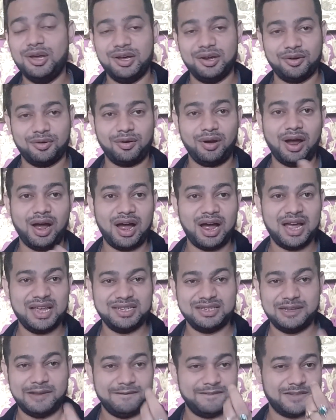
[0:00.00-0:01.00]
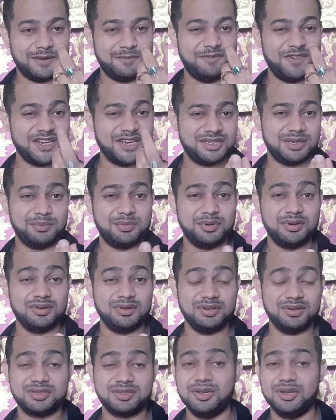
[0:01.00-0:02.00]
rice, some
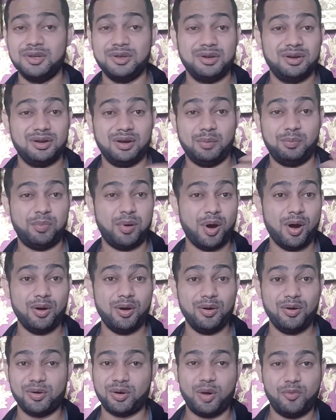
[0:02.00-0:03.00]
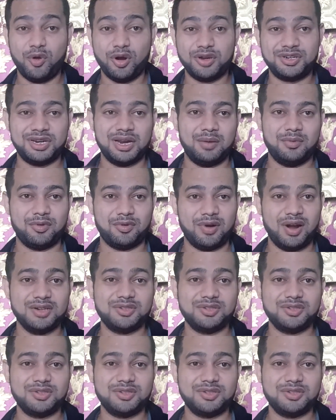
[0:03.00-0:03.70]
vegetables, a pork, or whatever, right?